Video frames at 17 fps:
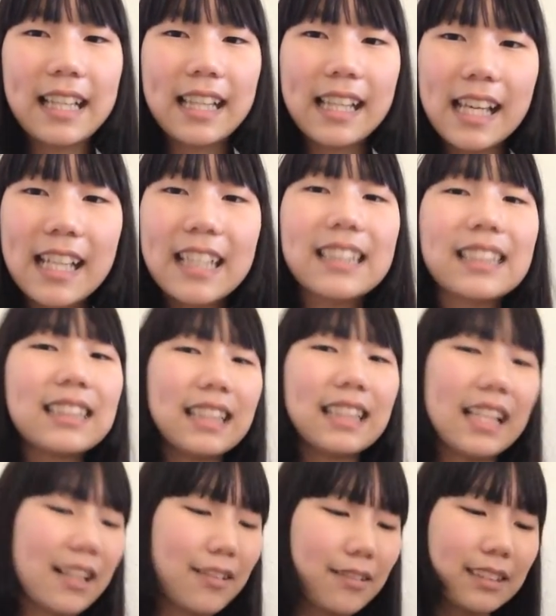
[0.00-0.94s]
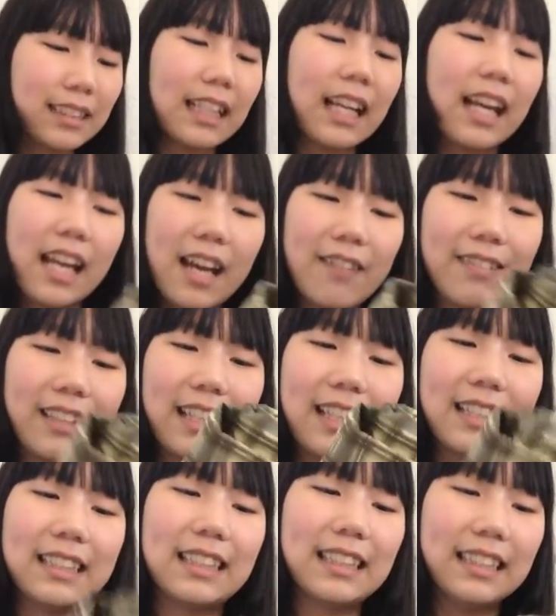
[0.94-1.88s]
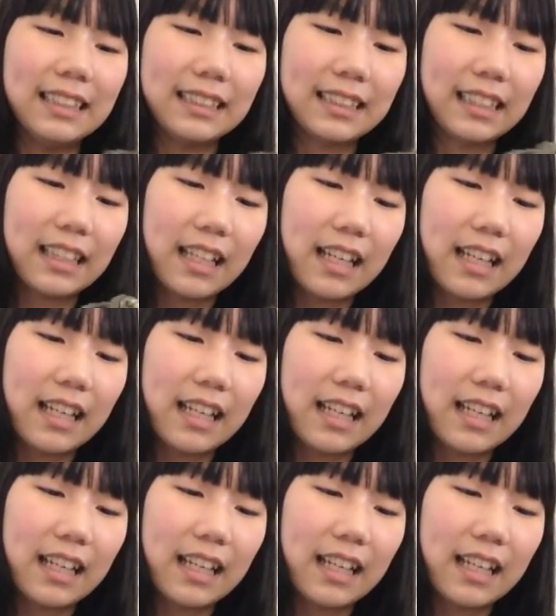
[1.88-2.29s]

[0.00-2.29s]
this, and I was like, I have to get this